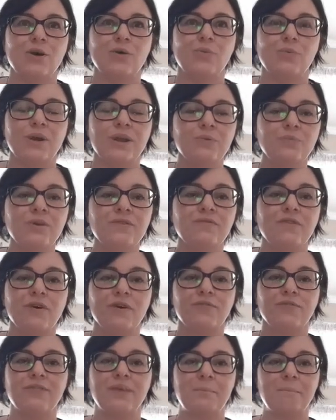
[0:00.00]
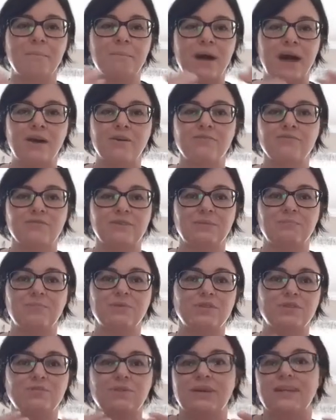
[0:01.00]
when we've got that boundary
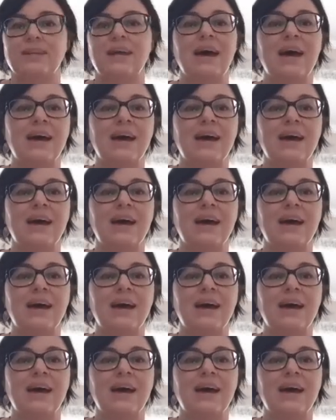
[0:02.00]
between